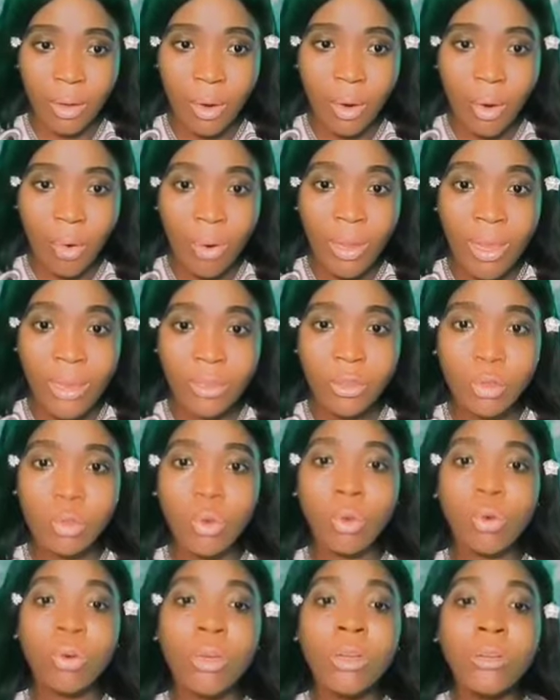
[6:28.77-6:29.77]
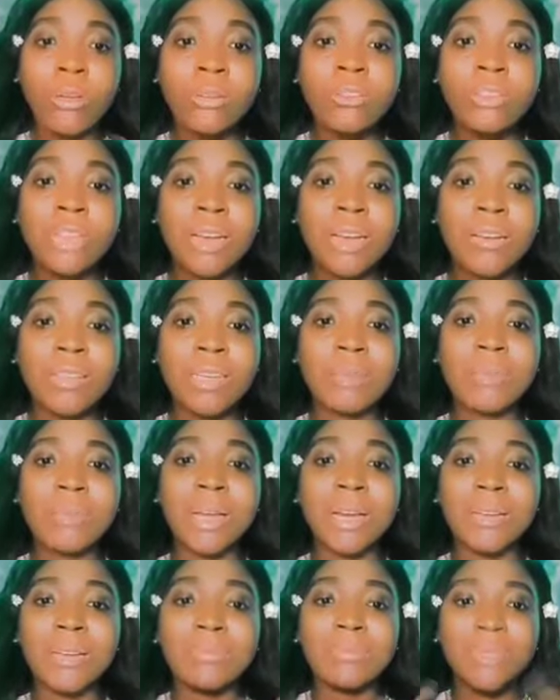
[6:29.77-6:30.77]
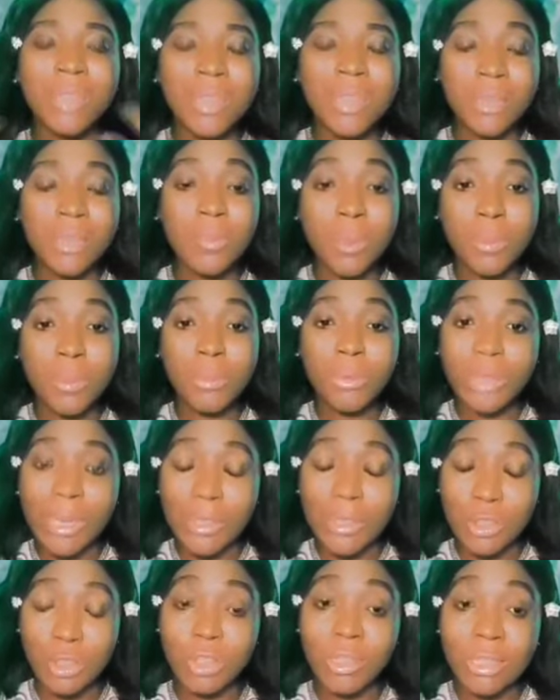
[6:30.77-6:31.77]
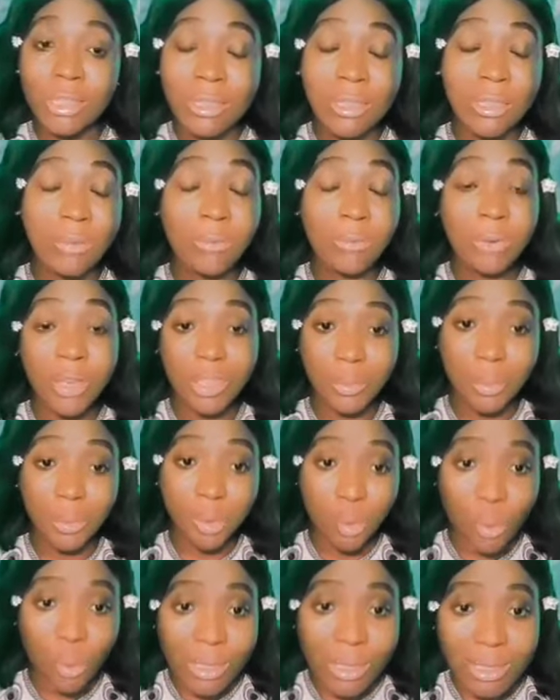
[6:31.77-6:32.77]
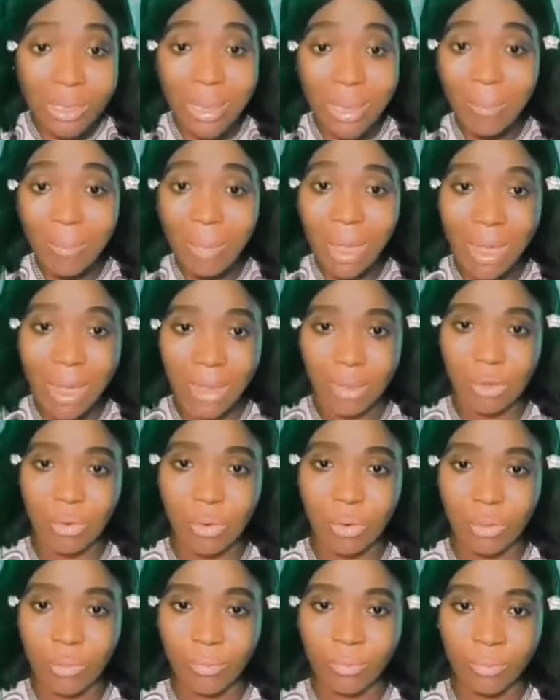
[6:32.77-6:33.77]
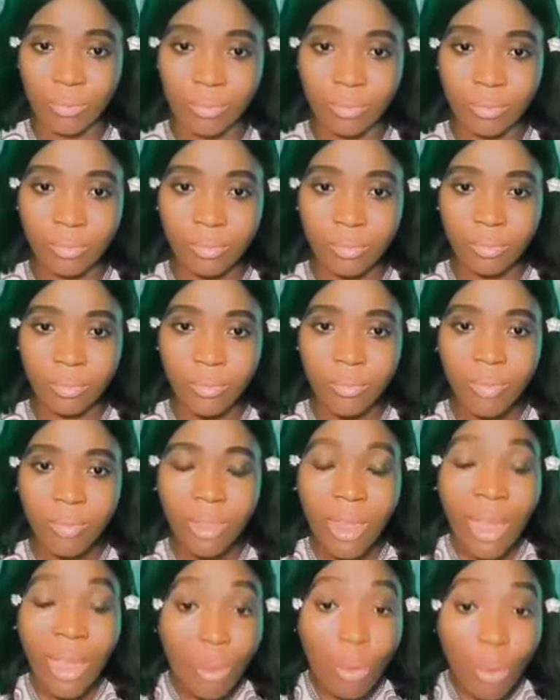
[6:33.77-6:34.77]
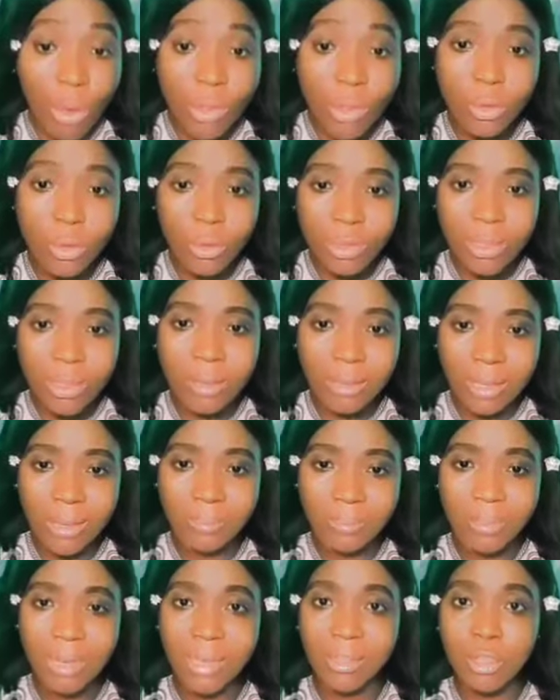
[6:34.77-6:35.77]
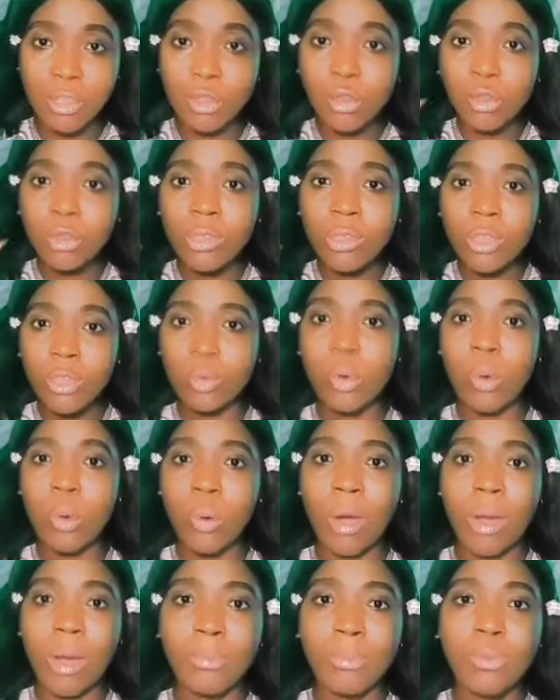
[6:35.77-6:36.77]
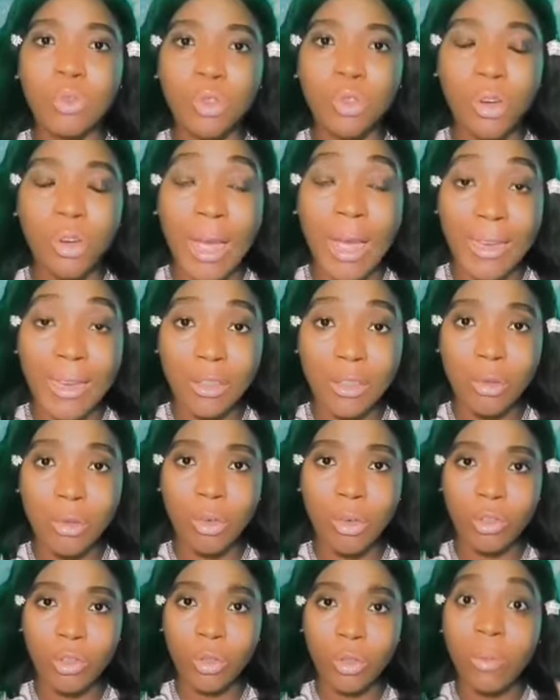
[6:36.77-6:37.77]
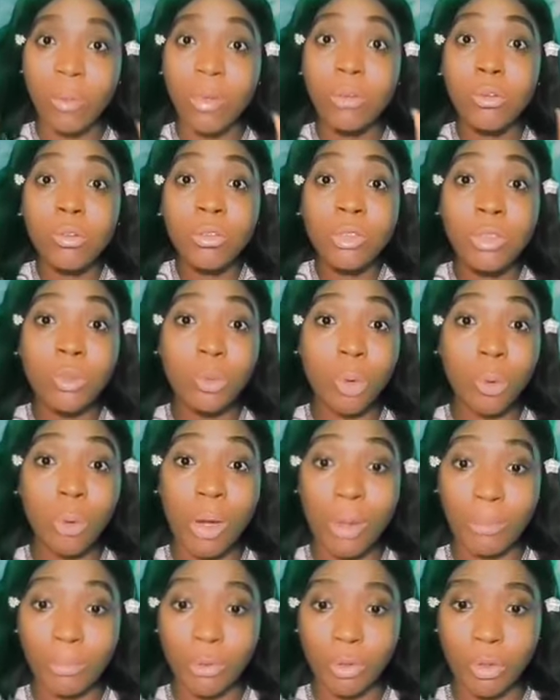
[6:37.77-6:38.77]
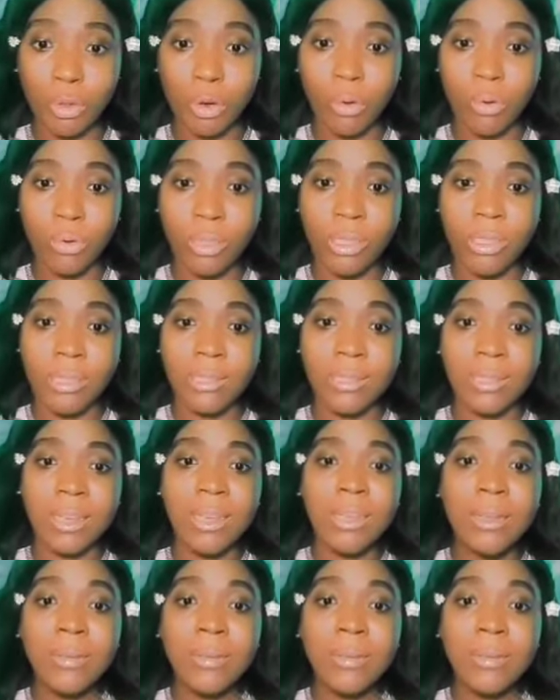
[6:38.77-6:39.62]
Okay, so tell them that these people, there's nothing different between them and you. And once you tell them that, notice what will happen to your ideal customer. Notice what will happen to your audience.